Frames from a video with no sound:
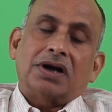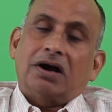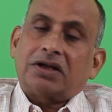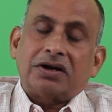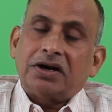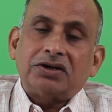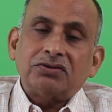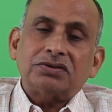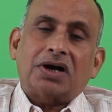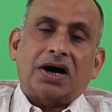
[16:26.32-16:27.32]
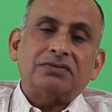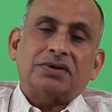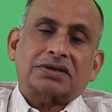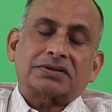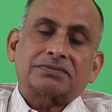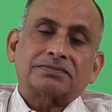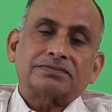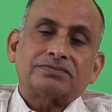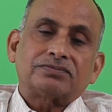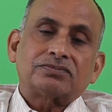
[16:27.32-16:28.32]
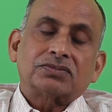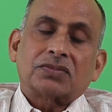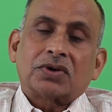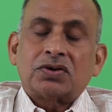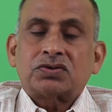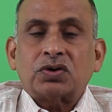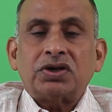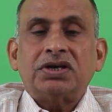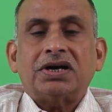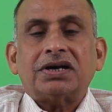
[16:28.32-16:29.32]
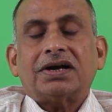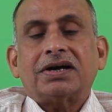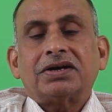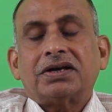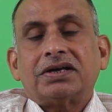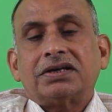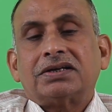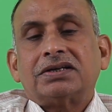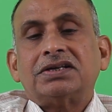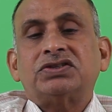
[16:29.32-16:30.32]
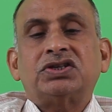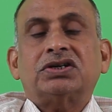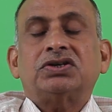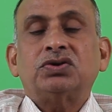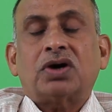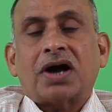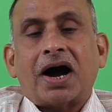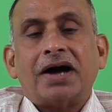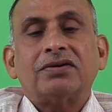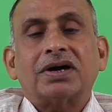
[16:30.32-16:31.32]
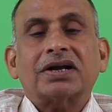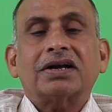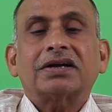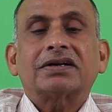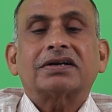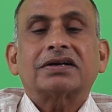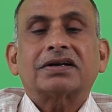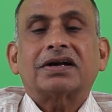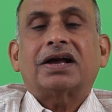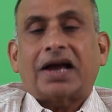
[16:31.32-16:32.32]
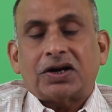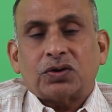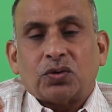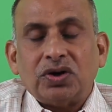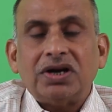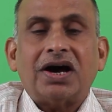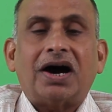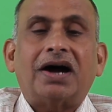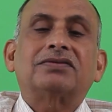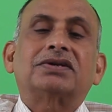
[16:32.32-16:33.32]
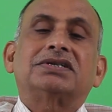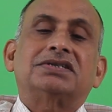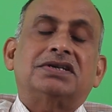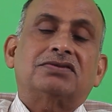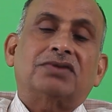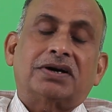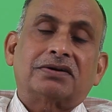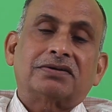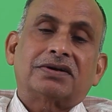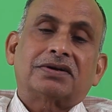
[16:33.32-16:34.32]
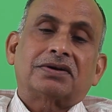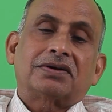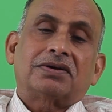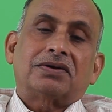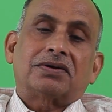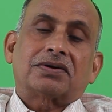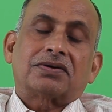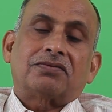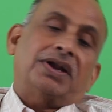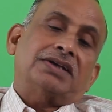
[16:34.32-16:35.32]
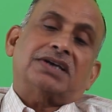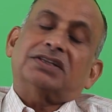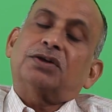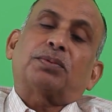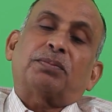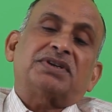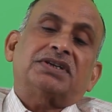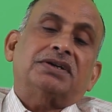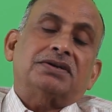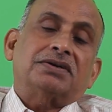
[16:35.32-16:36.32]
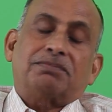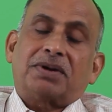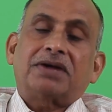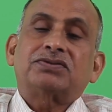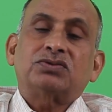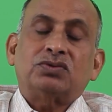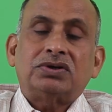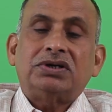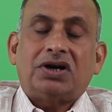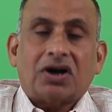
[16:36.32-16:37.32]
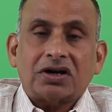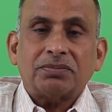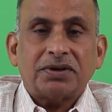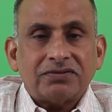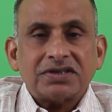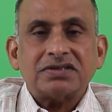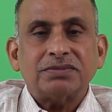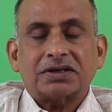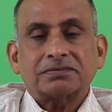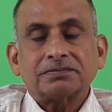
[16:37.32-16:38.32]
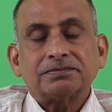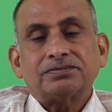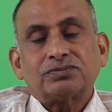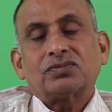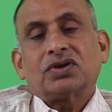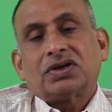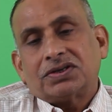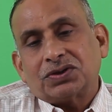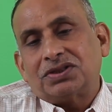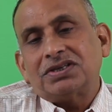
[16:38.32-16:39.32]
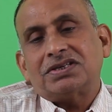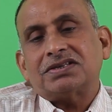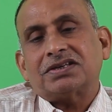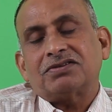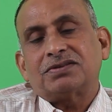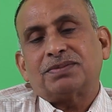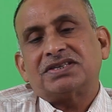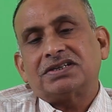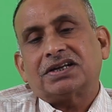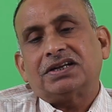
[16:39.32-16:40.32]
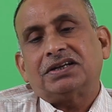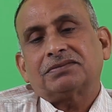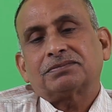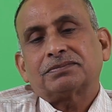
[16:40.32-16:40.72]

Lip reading: alternative to the hard work. So here is your hard work, and only hard work is required. Whereas other profession, perhaps you need lot of investment. So this is service basically